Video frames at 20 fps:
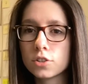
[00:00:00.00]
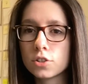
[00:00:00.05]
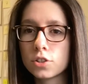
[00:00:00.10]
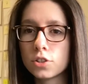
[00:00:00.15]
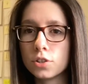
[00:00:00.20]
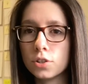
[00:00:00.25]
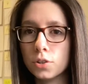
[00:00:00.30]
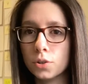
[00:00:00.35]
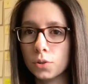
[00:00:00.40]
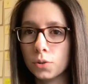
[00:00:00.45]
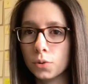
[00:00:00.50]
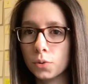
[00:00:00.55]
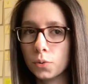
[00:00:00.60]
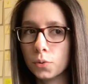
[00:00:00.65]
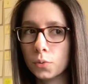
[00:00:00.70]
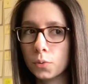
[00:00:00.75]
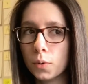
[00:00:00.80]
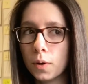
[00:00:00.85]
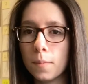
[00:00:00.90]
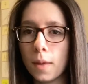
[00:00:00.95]

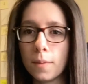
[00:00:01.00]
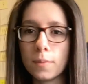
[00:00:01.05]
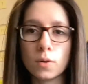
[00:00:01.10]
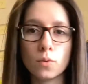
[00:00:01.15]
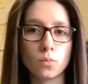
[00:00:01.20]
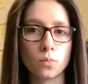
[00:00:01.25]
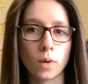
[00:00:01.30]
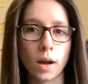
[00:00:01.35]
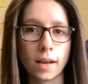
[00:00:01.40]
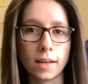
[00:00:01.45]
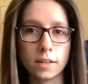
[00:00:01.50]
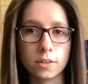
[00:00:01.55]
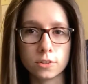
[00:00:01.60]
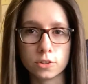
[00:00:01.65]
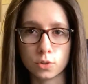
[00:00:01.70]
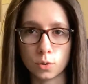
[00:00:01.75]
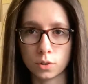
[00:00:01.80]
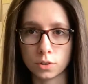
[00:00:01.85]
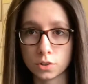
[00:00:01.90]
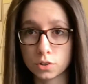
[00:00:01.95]
to maybe write a
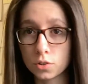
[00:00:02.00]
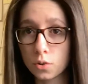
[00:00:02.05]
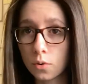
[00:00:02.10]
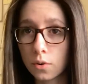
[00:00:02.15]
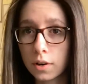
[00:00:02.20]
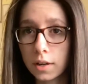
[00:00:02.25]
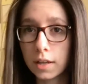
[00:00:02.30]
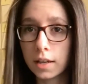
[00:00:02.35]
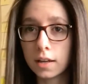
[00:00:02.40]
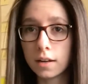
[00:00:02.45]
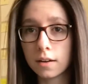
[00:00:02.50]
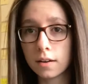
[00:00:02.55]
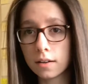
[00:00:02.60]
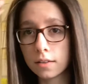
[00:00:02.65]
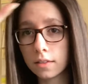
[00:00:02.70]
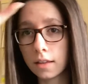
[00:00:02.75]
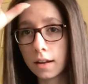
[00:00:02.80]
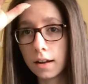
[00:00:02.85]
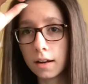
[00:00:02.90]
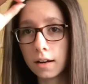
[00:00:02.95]
short story here
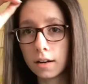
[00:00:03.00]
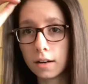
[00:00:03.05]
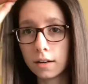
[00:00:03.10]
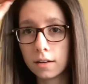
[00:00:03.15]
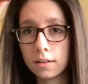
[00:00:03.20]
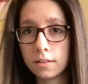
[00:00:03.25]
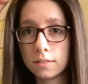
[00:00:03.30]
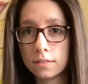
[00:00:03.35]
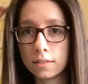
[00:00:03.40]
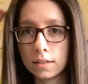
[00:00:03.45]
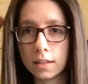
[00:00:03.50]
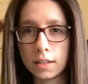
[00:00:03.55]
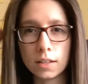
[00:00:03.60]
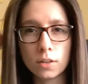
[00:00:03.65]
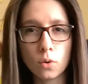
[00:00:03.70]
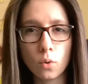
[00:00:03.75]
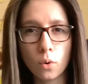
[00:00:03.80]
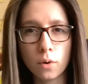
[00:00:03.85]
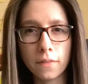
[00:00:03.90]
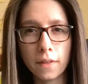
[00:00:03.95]
and there,
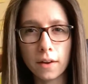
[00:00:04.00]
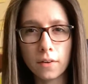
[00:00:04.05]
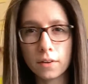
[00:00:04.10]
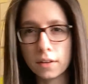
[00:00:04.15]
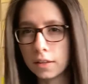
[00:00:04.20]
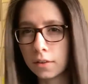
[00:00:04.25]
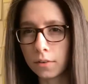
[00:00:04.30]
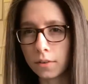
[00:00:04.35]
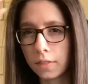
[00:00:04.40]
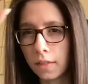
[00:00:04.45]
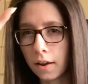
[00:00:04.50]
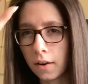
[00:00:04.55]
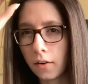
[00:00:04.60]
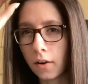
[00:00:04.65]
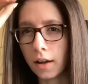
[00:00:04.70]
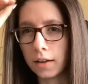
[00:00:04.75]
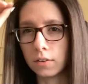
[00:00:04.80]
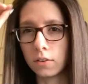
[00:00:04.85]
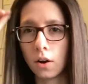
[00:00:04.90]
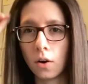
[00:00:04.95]

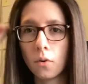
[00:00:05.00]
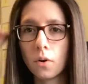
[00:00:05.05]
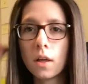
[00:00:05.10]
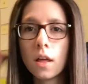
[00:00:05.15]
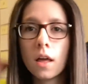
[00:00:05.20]
I don't know.